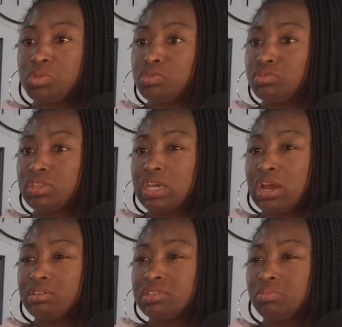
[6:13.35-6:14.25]

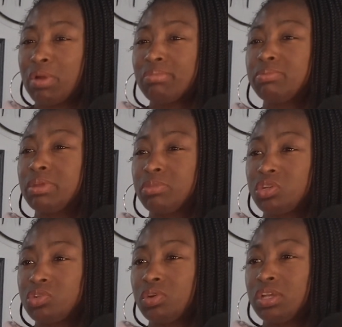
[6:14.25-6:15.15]
2000, probably
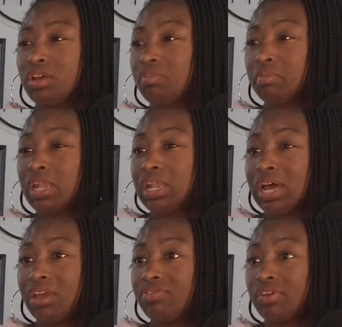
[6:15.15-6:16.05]
majority of my
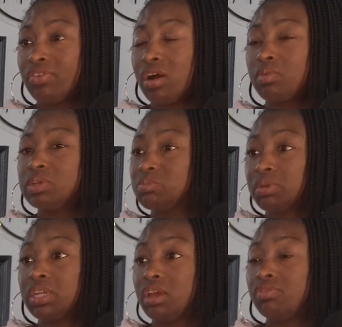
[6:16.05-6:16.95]
life, I've always
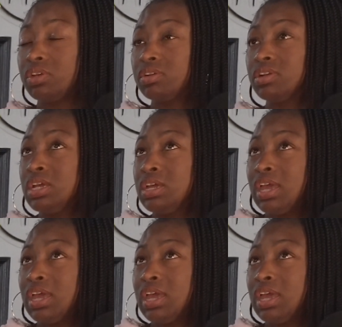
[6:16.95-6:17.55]
been heavier.